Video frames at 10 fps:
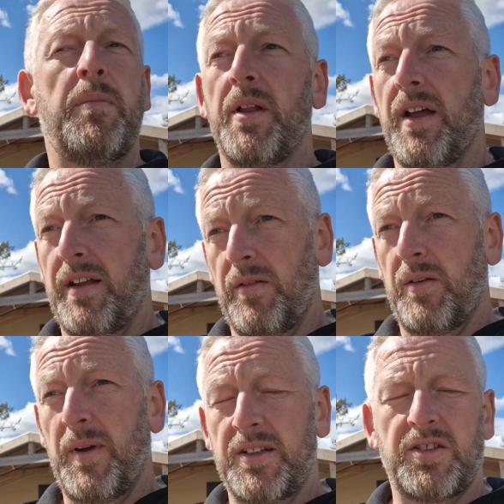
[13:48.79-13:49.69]
But
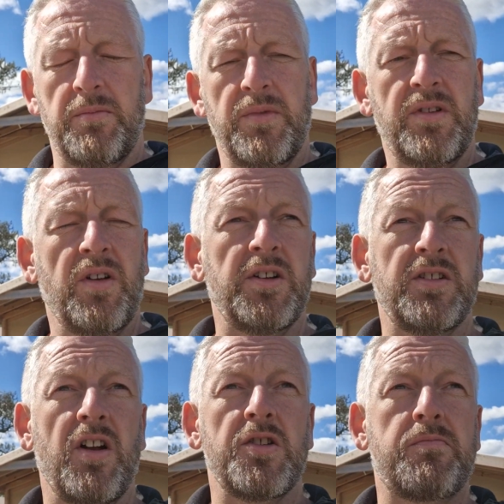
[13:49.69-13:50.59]
we had some
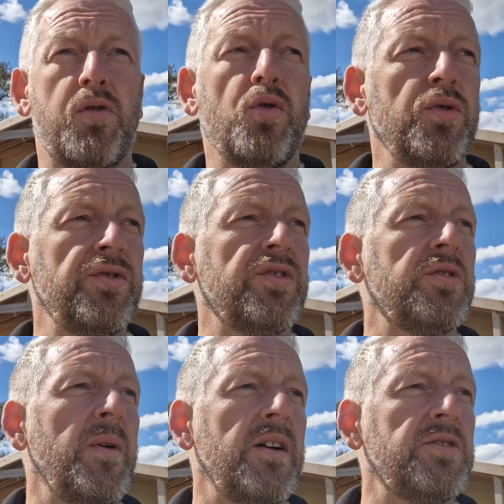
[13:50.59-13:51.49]
nice large prawns
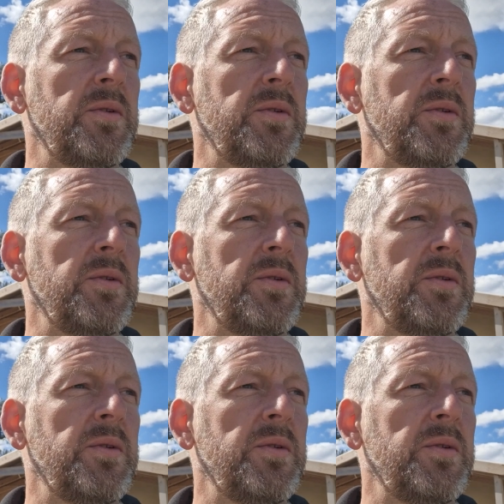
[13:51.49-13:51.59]
as well,